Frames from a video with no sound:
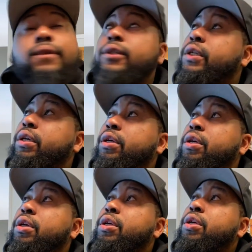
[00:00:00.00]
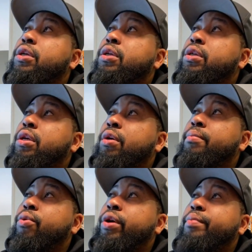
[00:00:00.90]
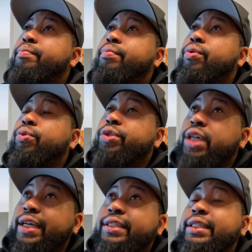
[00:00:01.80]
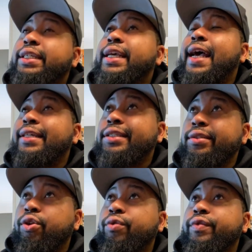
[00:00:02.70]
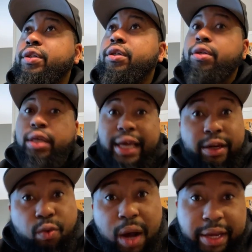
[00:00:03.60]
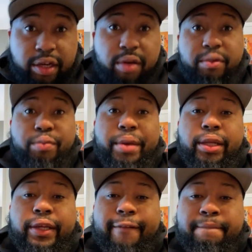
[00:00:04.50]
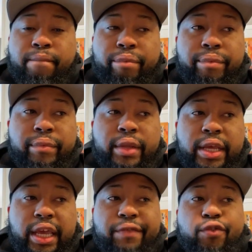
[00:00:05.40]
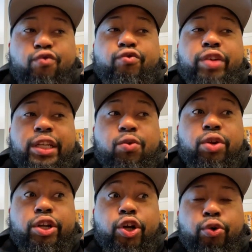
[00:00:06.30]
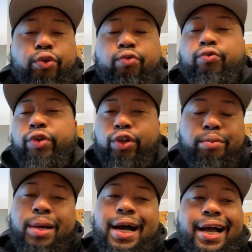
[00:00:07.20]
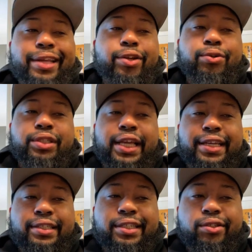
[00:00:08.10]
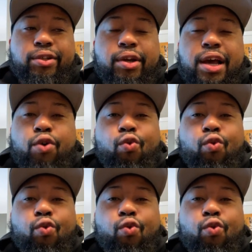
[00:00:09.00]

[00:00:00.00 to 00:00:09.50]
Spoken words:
Let's see. Youngboy, Pooh Shiesty, Casanova, and YNW Melly. If you really want to know the real behind those cases,